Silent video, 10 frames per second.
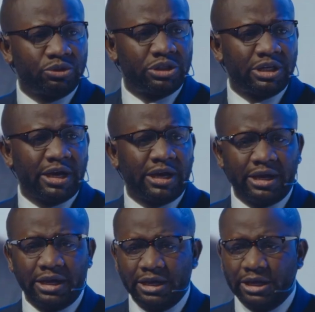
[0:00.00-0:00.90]

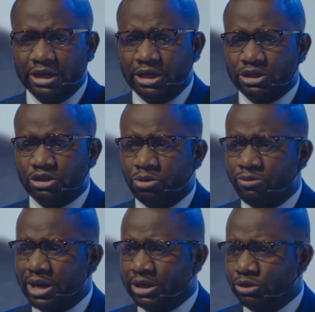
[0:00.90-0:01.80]
share some
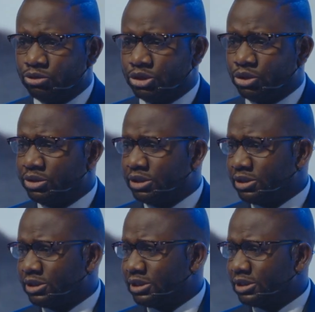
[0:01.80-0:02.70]
of my new
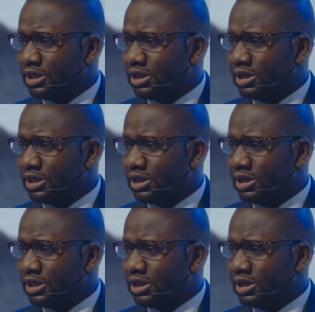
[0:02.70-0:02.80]
studies